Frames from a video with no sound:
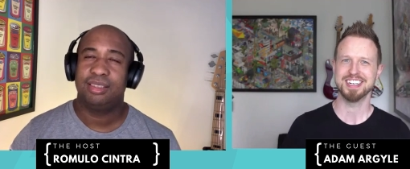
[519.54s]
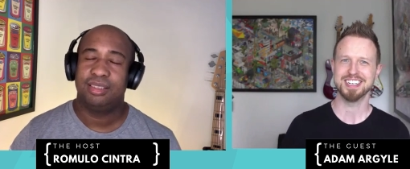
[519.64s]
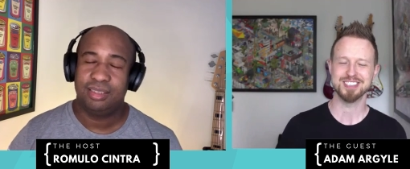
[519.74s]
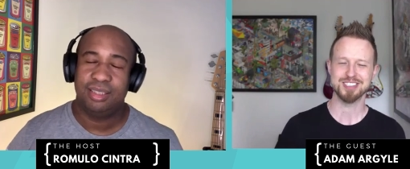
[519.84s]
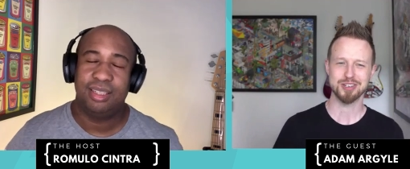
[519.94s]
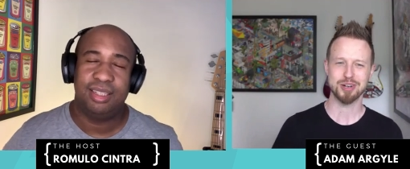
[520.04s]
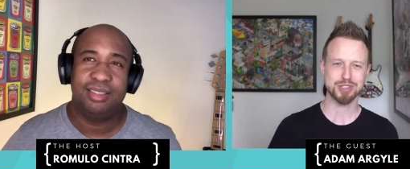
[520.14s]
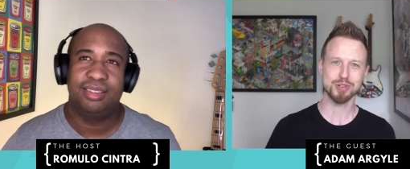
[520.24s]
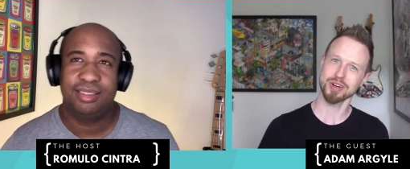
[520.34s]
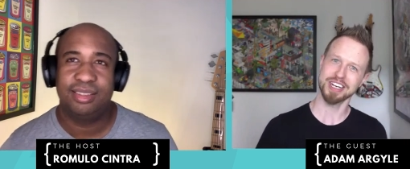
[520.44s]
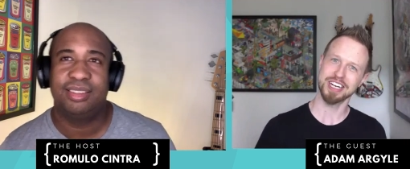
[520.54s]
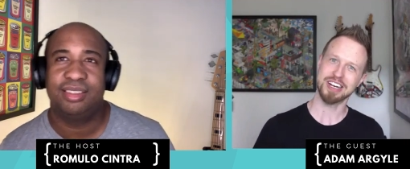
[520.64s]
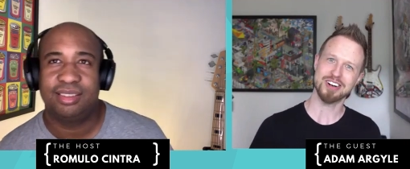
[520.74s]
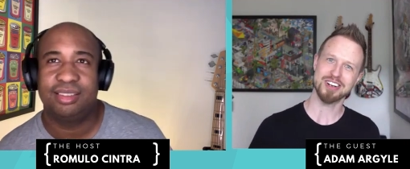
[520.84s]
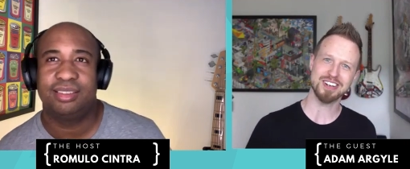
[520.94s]
Speaker 1: Uh, so I'm still
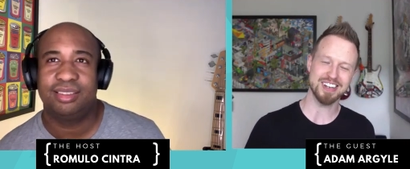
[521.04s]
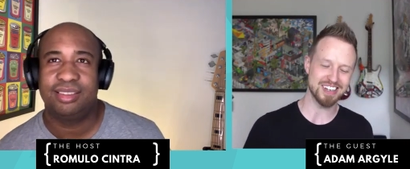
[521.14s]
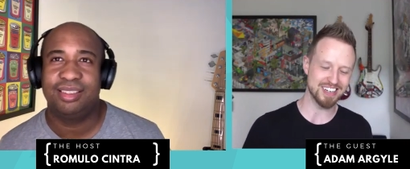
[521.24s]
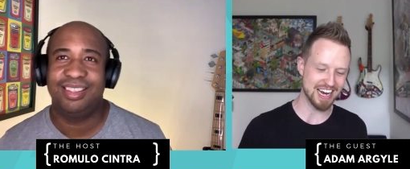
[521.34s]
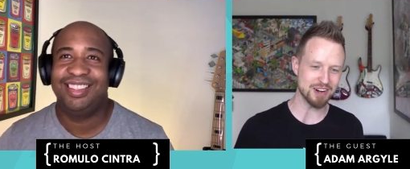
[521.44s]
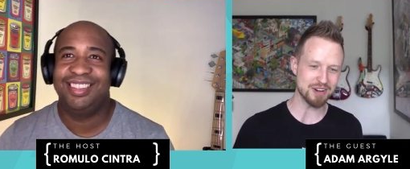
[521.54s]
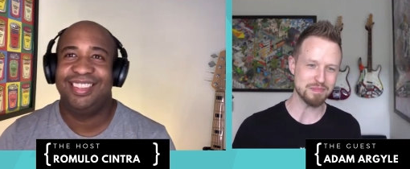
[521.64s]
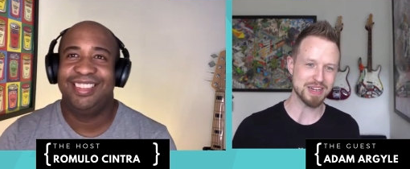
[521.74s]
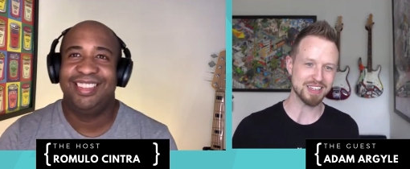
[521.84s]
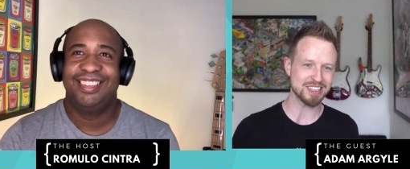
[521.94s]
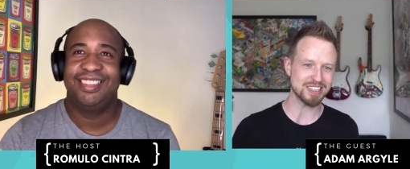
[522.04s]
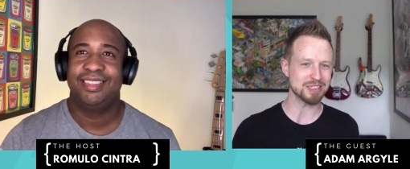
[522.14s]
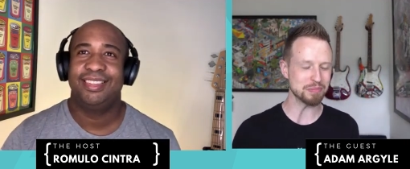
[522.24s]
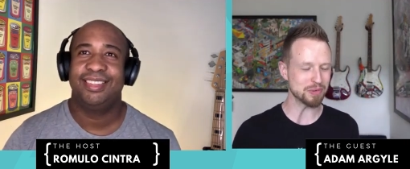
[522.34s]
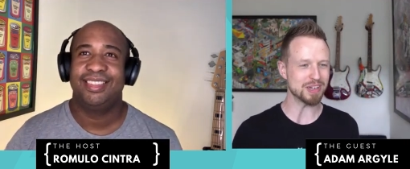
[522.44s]
working on uh, how to make
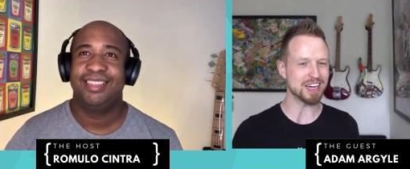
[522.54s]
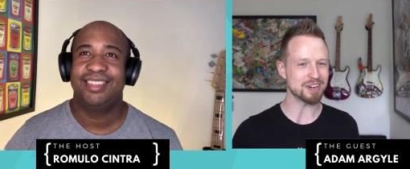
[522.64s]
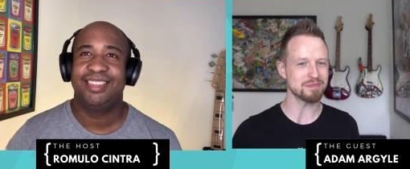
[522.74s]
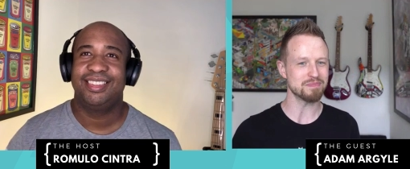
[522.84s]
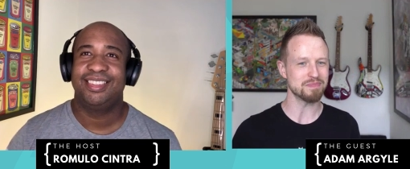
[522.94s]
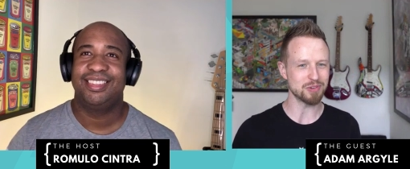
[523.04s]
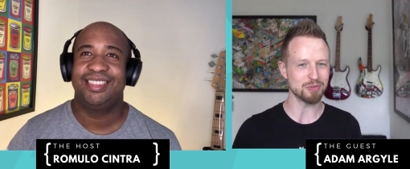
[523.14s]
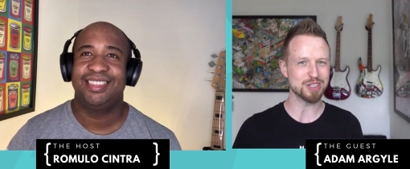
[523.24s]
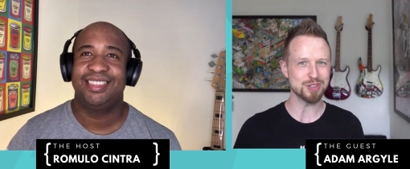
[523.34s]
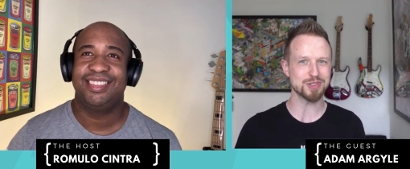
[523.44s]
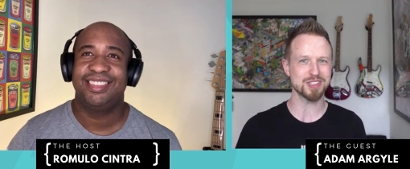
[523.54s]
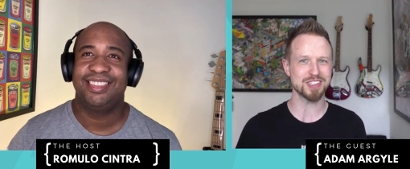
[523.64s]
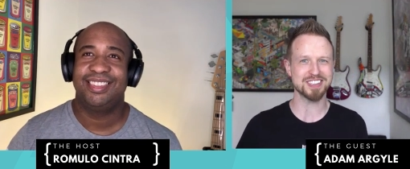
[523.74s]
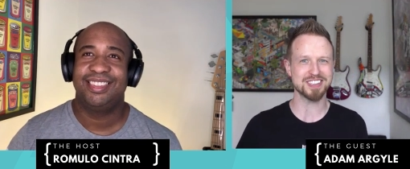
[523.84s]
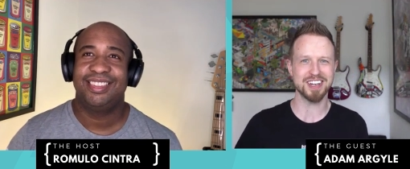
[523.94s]
things simple, how to reduce
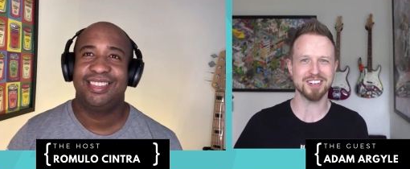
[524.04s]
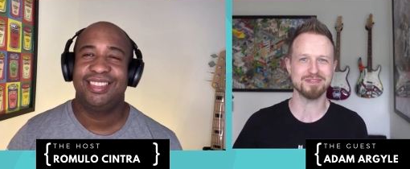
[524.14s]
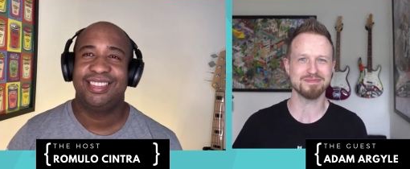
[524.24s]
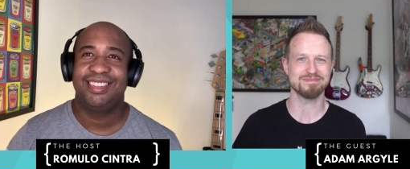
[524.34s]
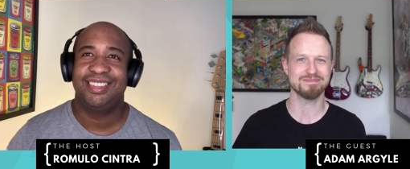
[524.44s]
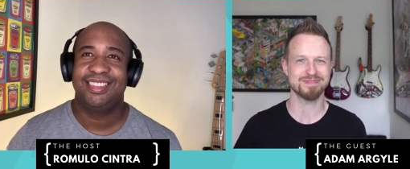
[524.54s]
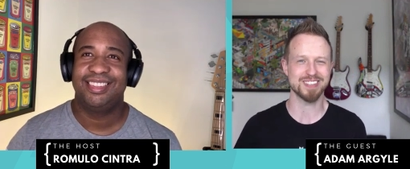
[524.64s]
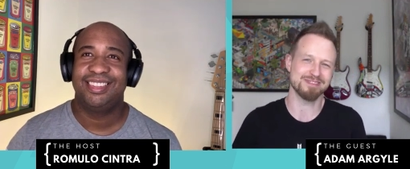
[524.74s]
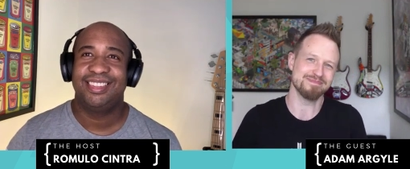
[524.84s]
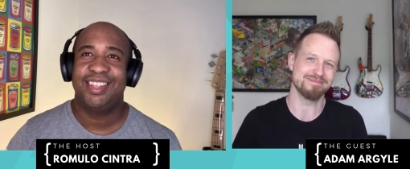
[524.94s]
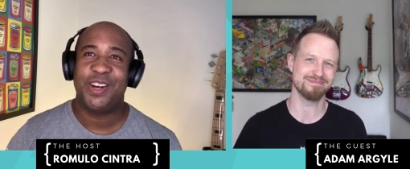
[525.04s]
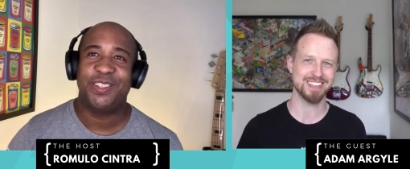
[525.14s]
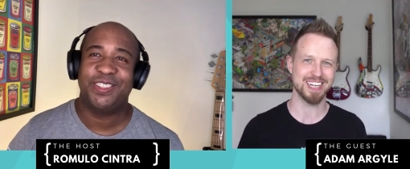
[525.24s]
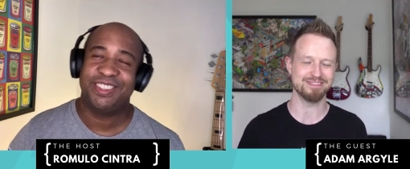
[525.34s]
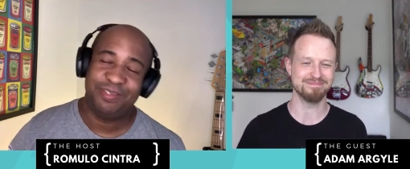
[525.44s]
things down. Um,
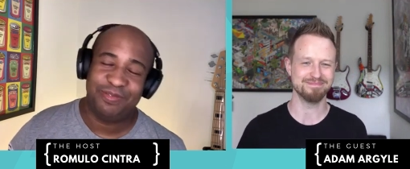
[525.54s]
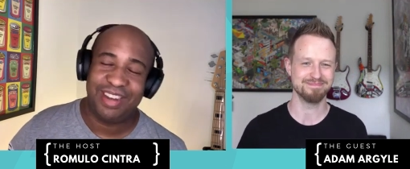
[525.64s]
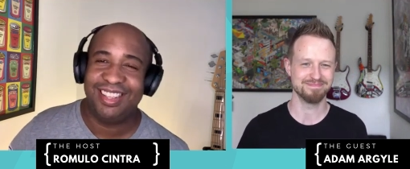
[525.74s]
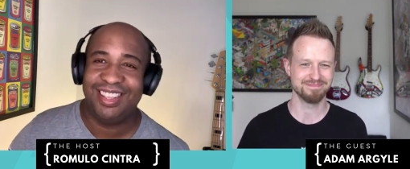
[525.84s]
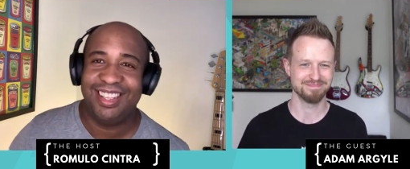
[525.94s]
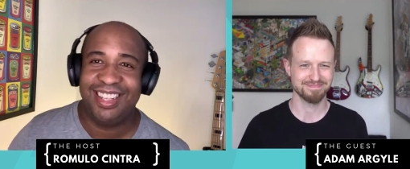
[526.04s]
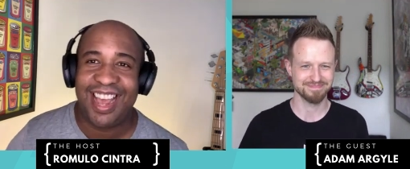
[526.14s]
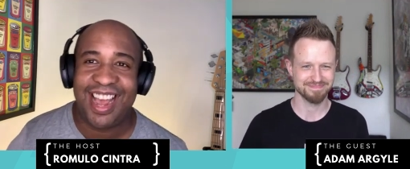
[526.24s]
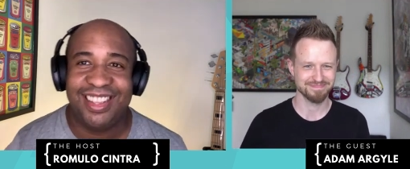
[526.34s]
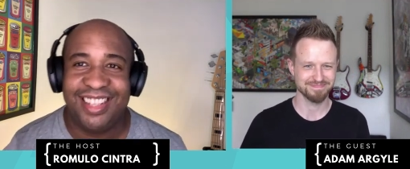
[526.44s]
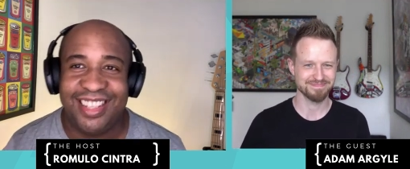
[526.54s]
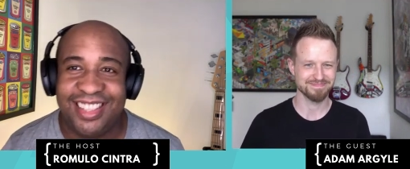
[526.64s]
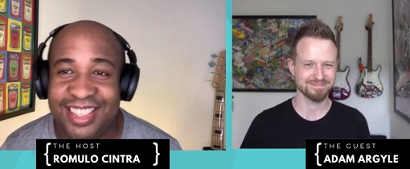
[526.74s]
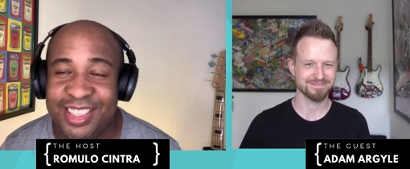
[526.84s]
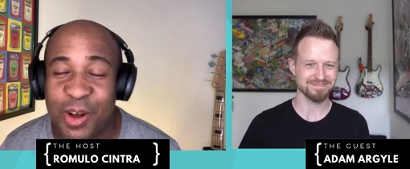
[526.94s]
Speaker 2: oh, yeah. But yeah,
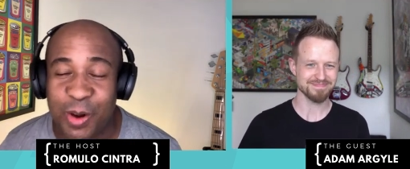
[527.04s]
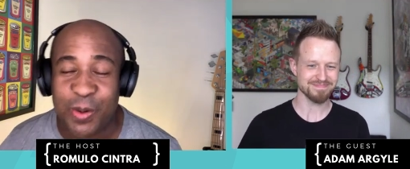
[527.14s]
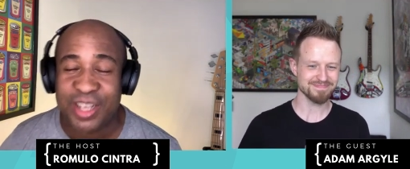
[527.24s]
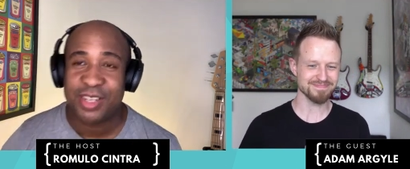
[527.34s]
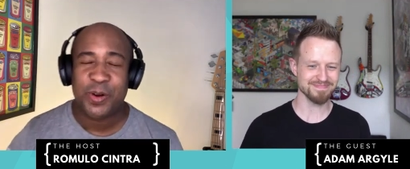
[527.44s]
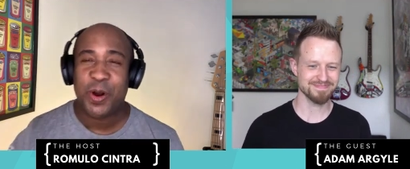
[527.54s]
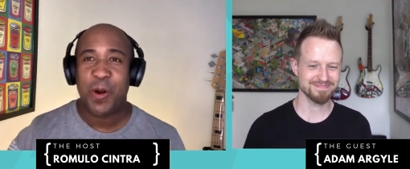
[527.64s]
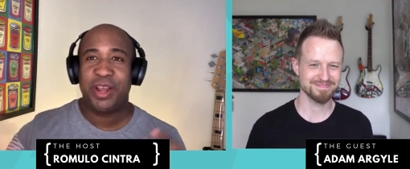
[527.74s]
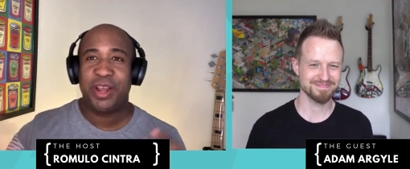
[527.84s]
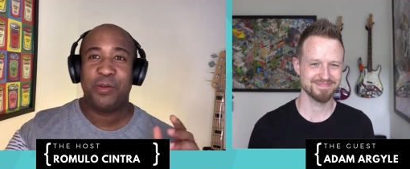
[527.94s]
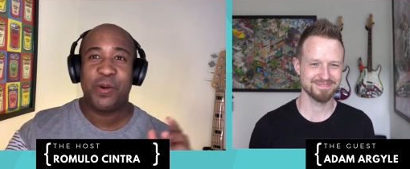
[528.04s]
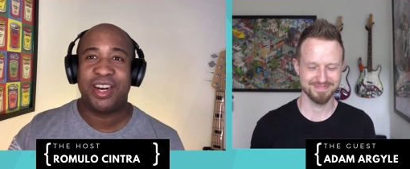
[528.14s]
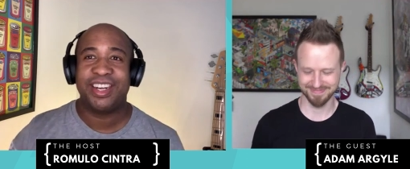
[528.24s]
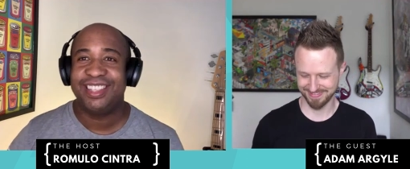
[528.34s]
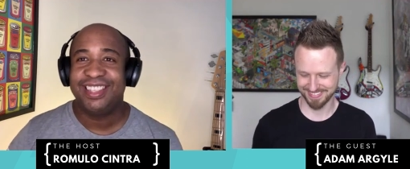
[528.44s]
it's always ongoing
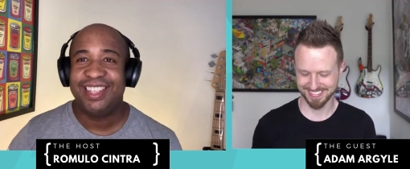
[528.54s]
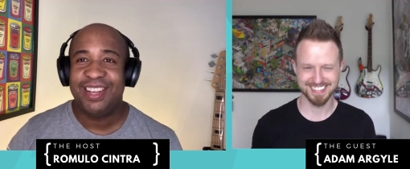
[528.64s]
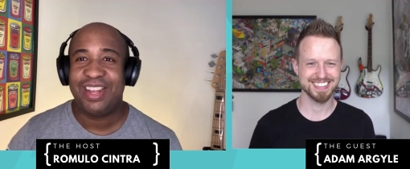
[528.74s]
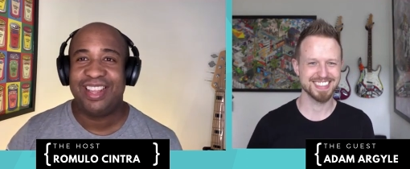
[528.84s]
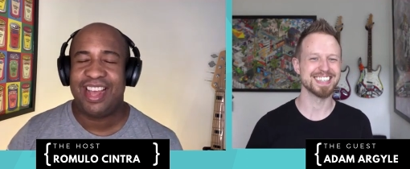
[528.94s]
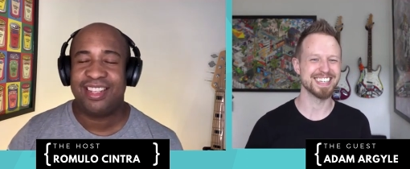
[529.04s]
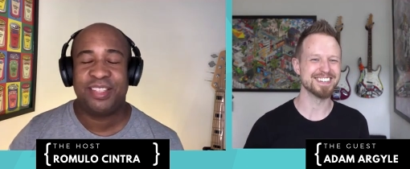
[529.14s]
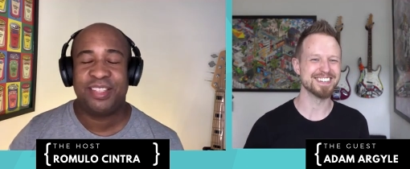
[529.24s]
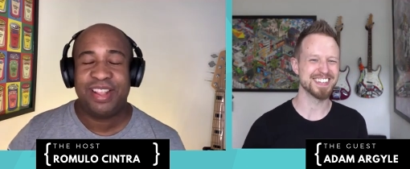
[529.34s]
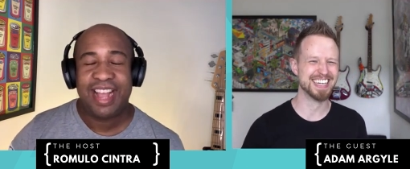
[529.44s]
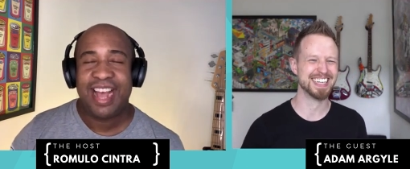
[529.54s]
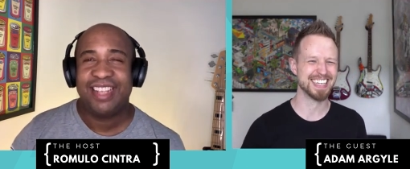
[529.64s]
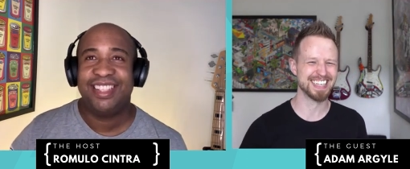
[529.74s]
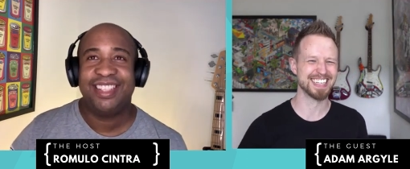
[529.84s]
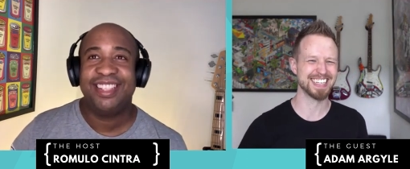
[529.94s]
work. But yes, it's yep.
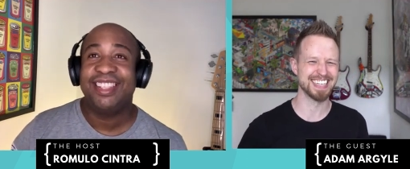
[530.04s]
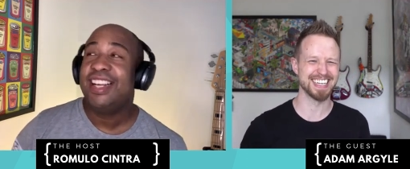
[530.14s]
fantastic.